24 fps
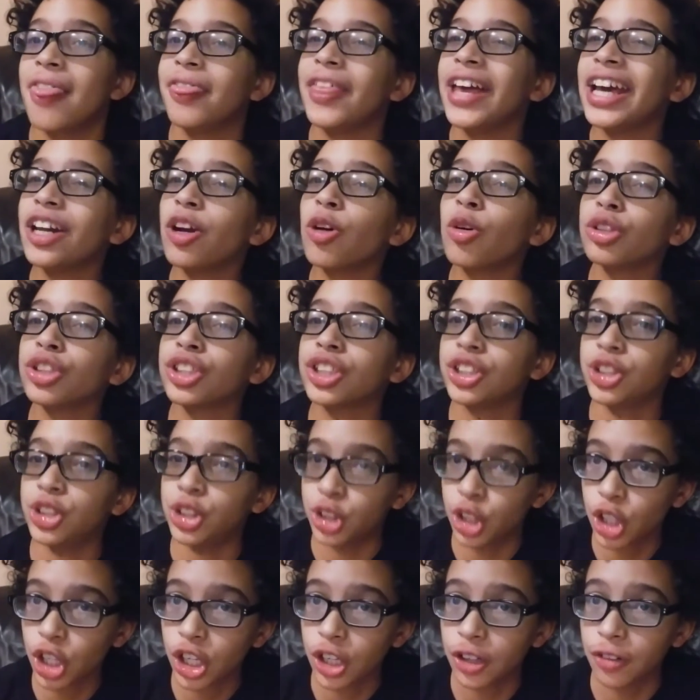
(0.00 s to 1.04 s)
They don't
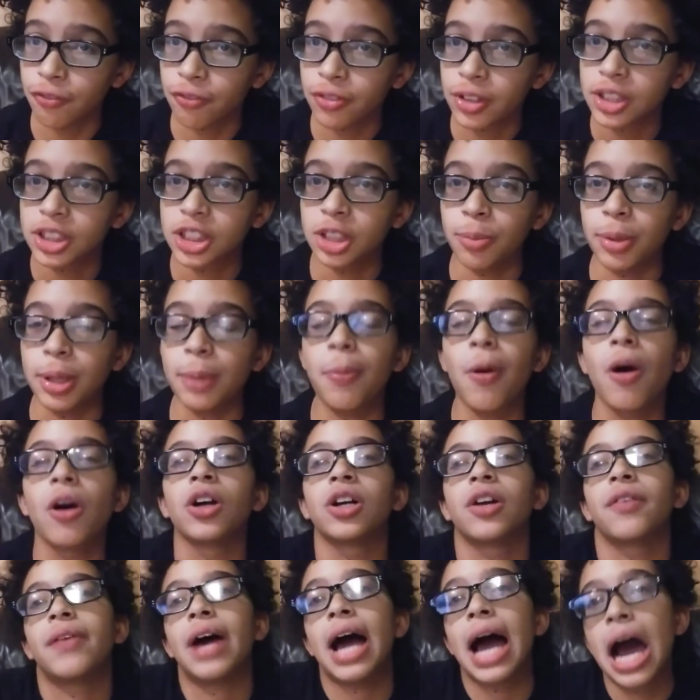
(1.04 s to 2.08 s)
deserve to be
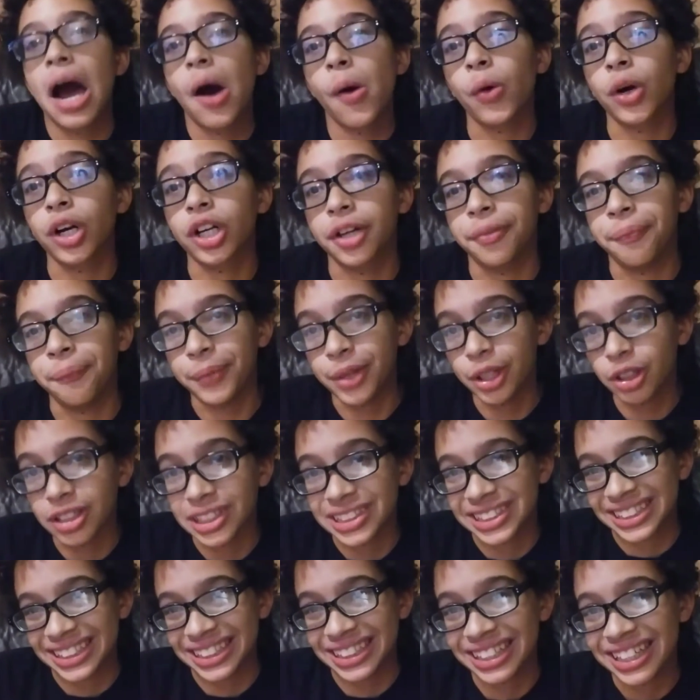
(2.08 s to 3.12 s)
part of our
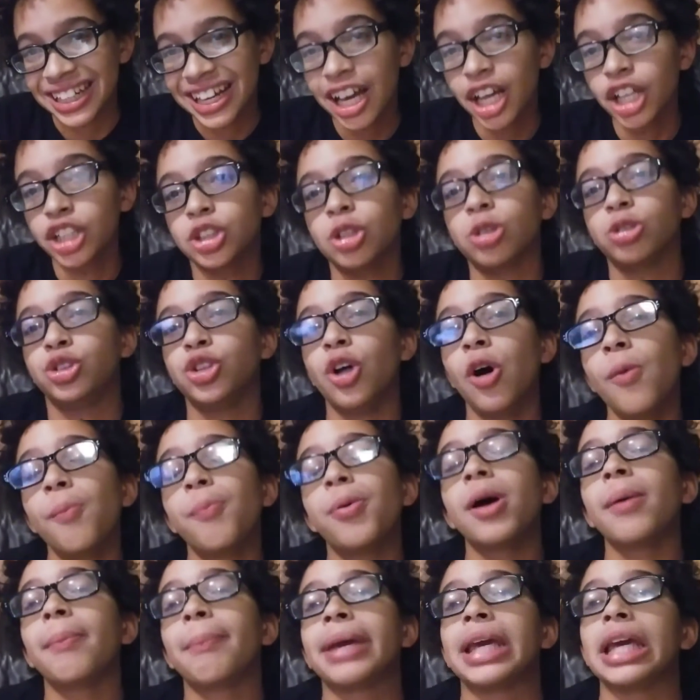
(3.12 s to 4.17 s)
community, so
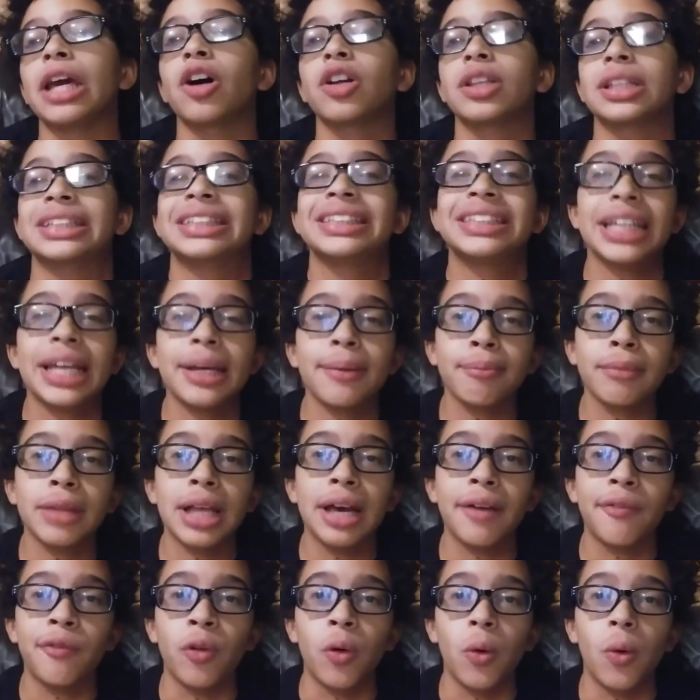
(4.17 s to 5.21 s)
don't put me on the same
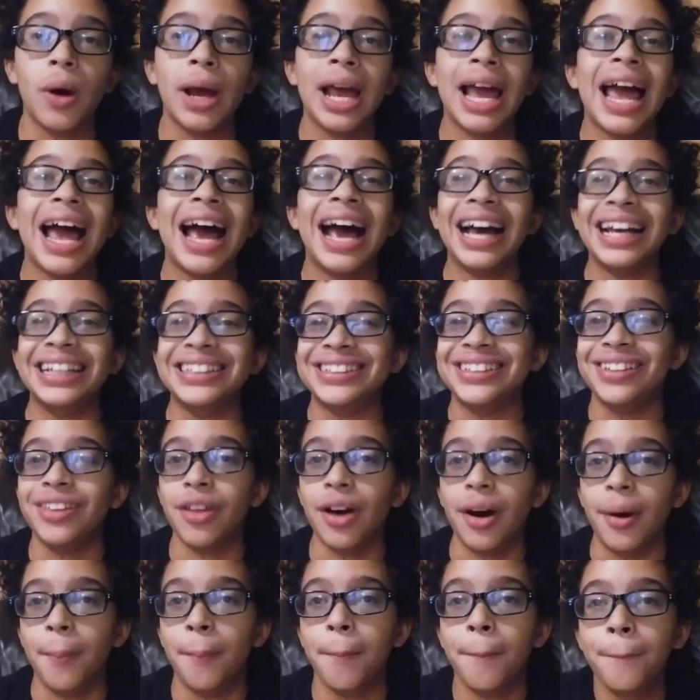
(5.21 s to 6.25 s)
level as
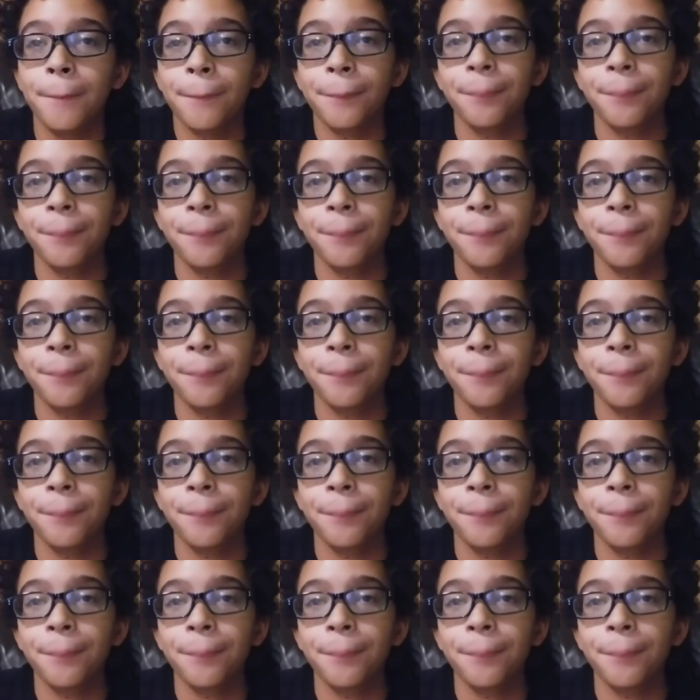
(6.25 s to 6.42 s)
them.